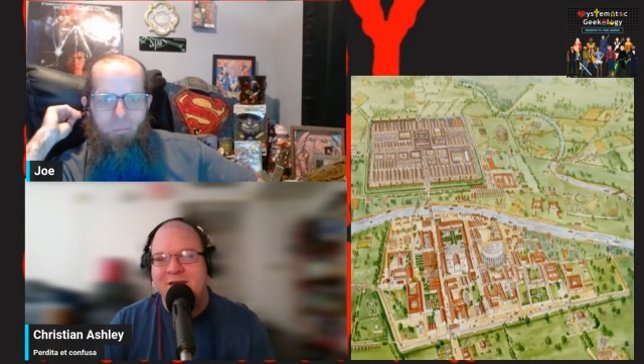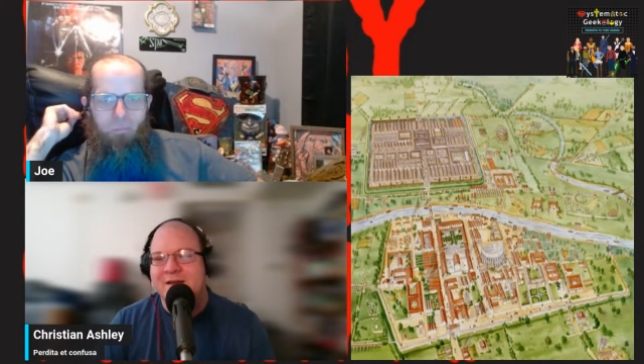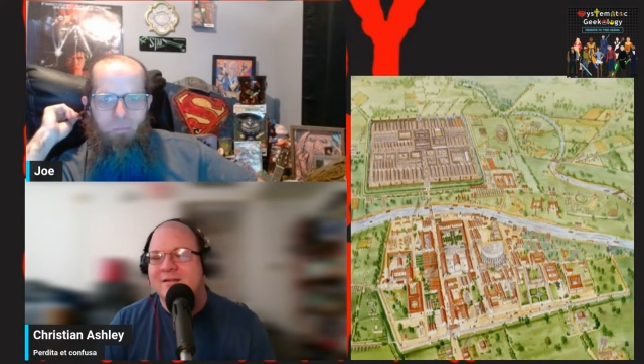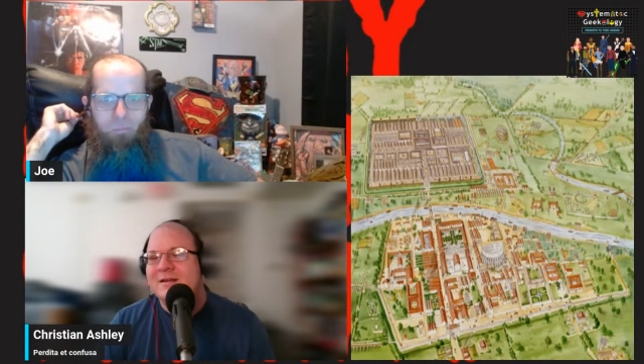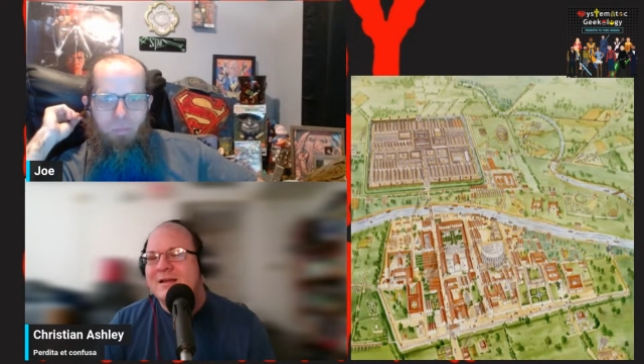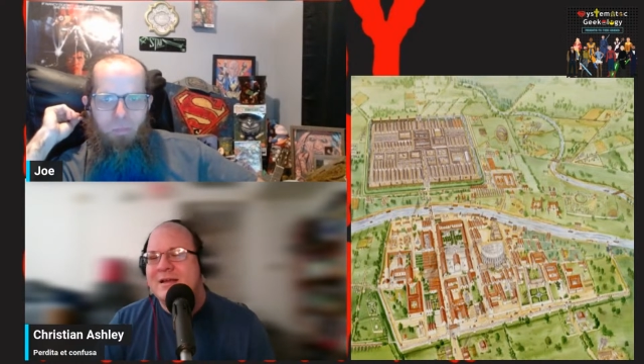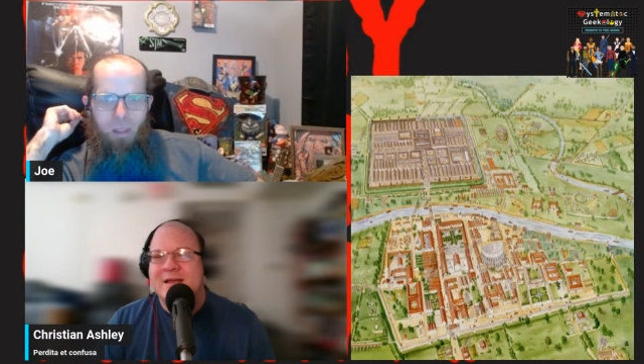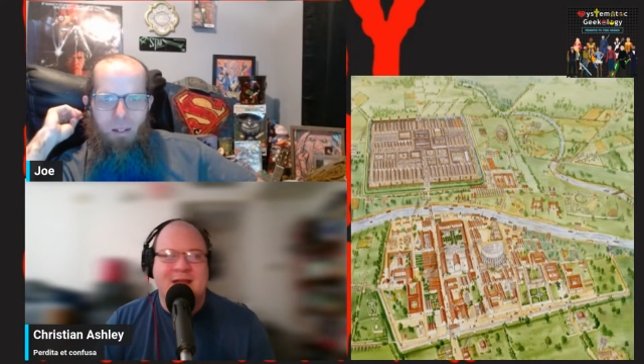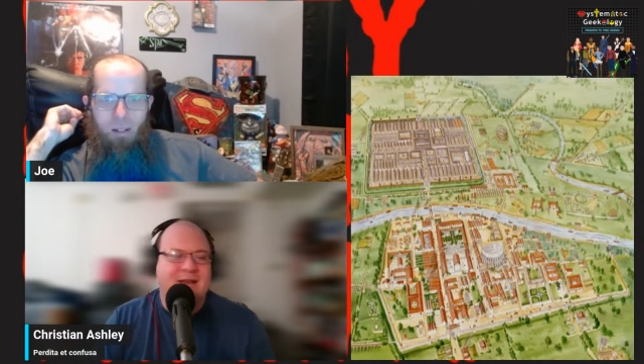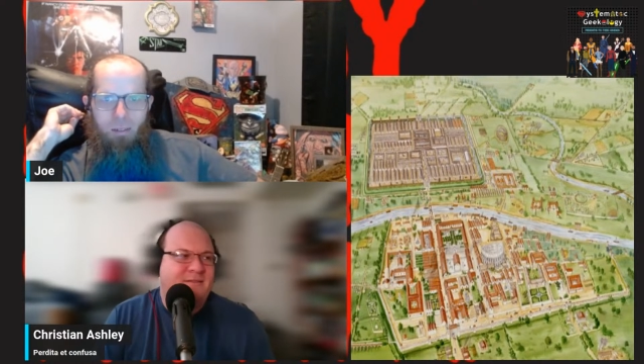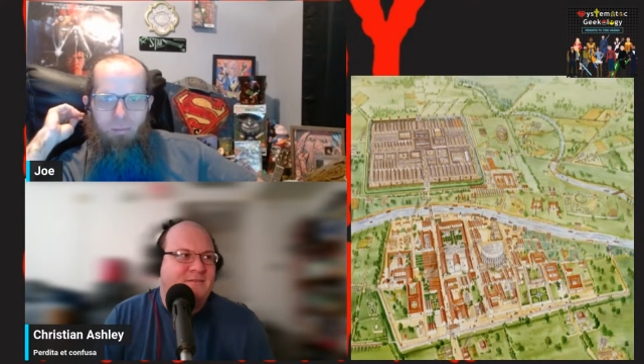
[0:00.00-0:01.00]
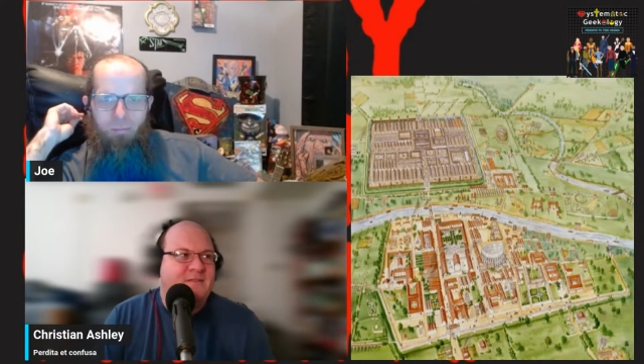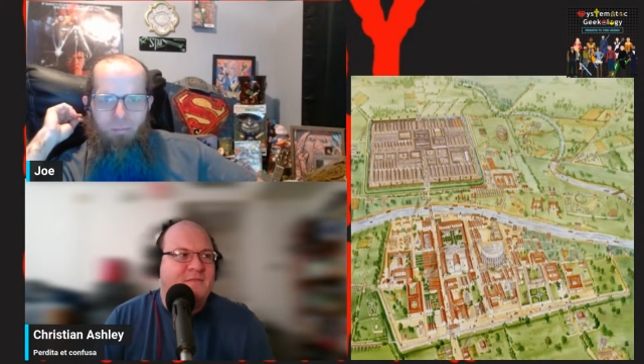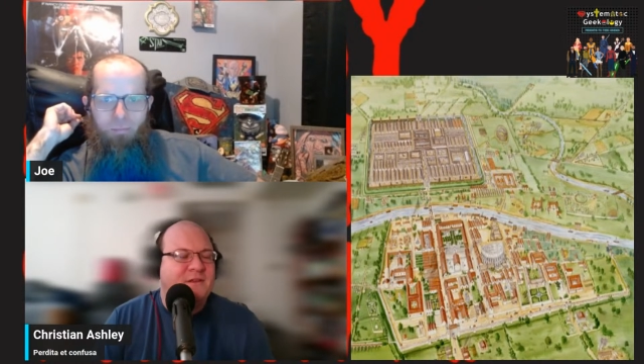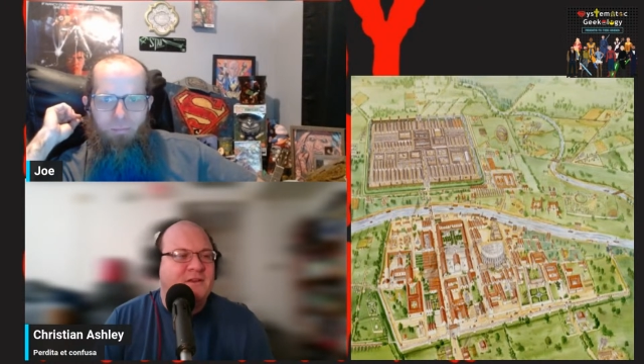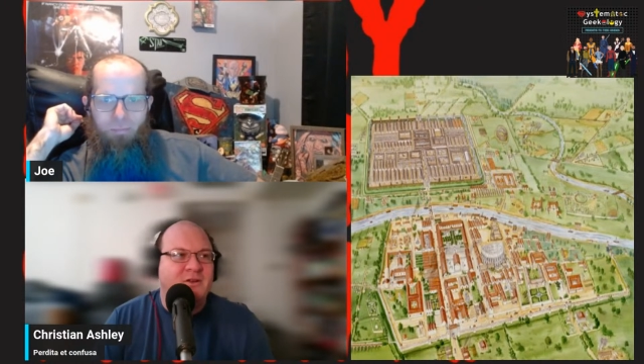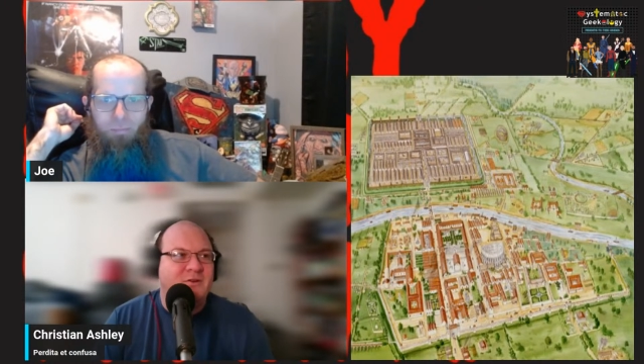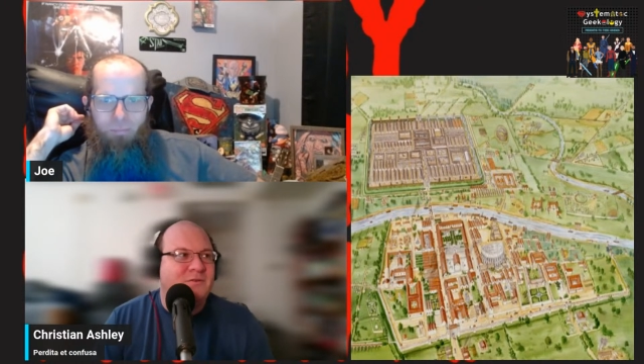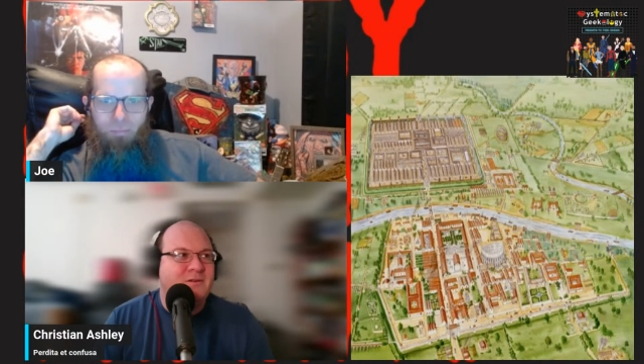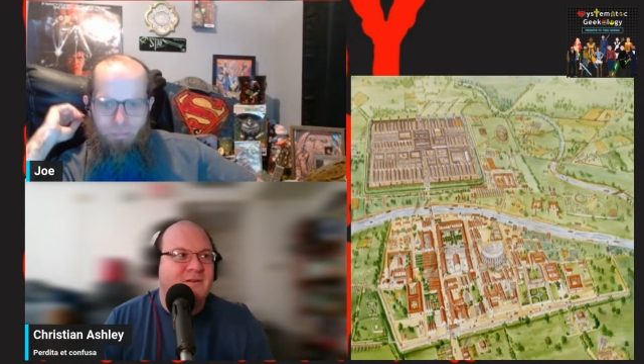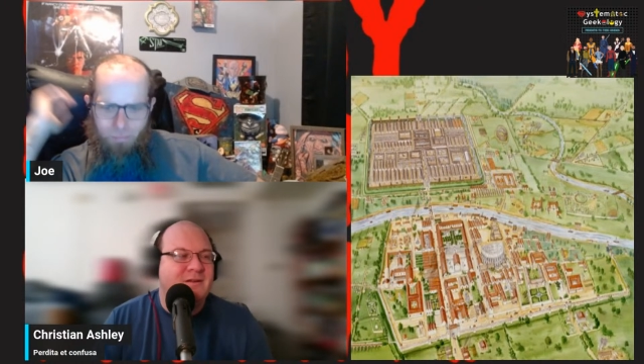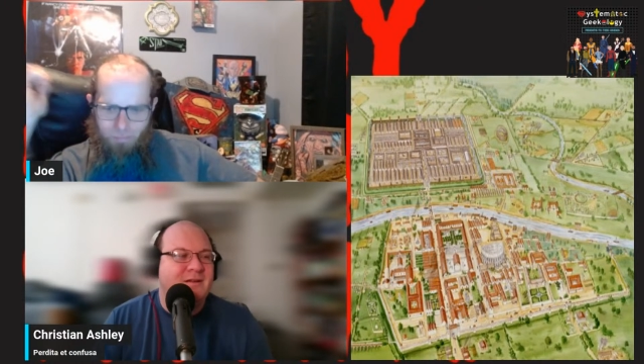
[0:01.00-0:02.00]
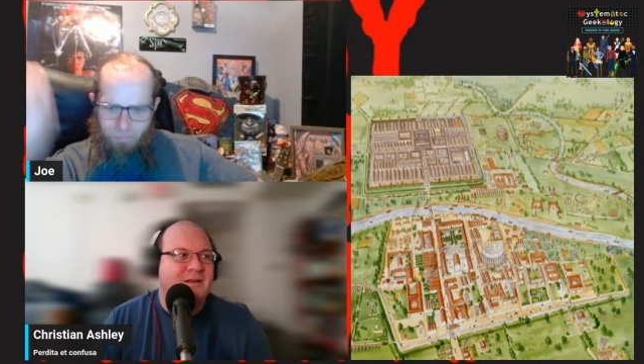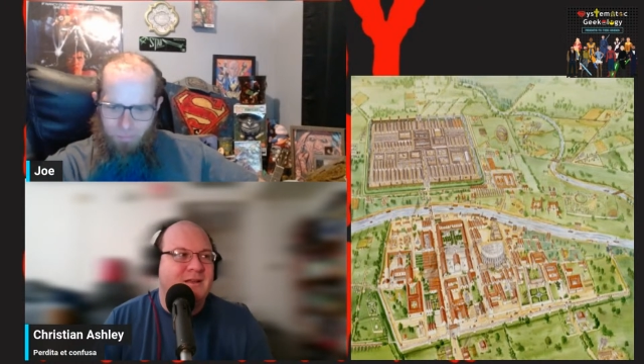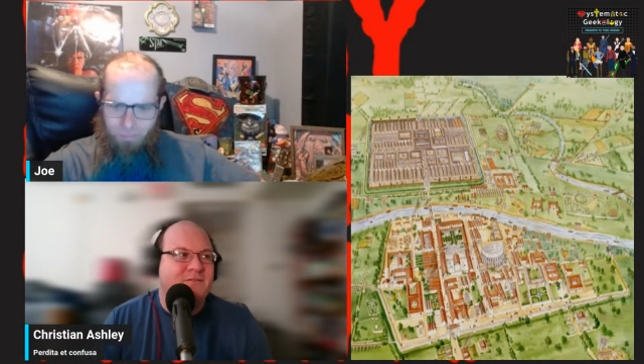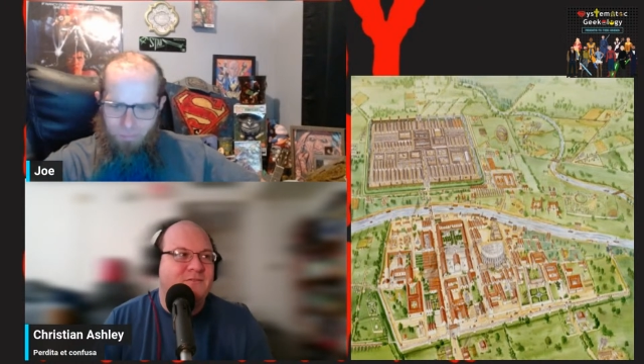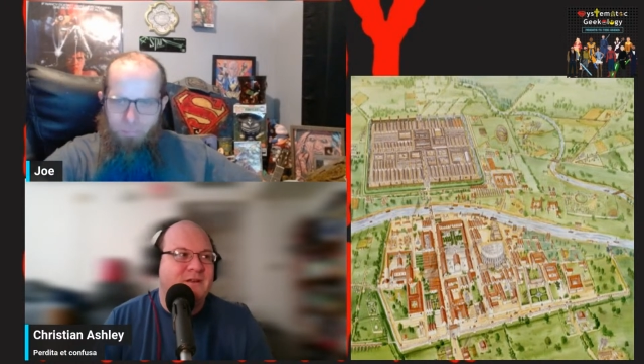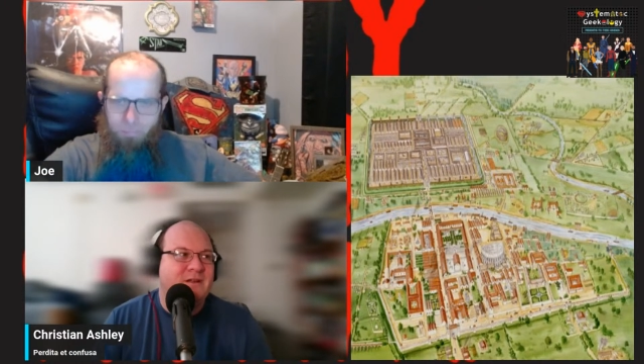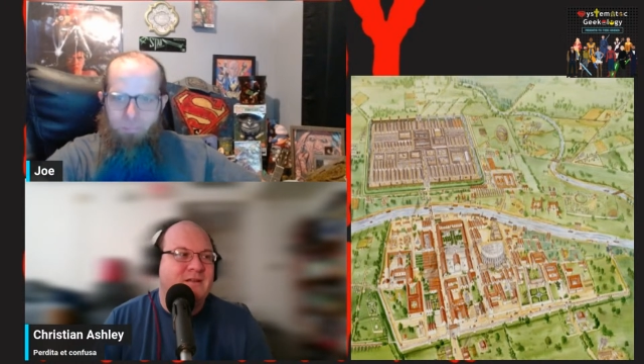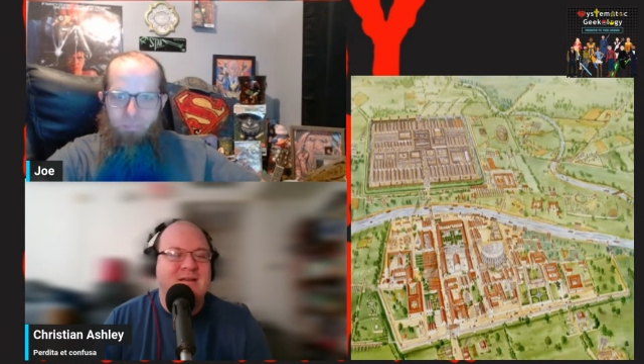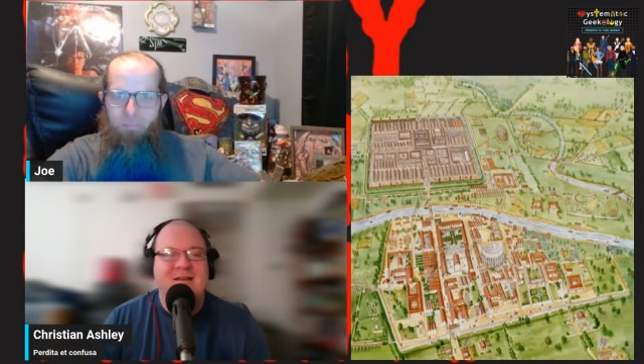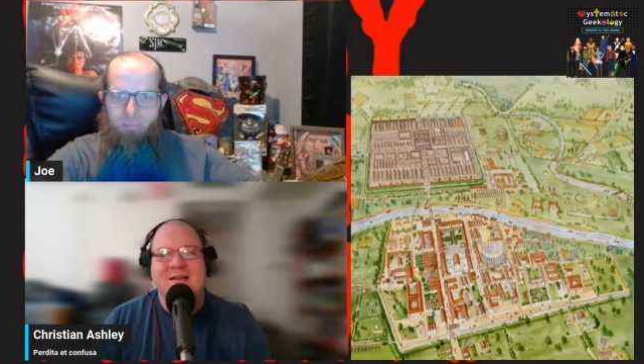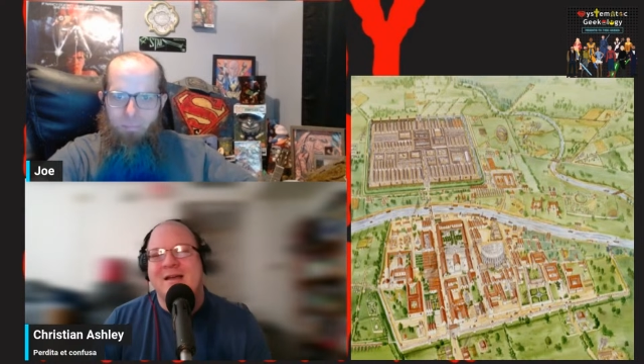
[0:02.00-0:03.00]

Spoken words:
Yeah. And this is nothing new. in history.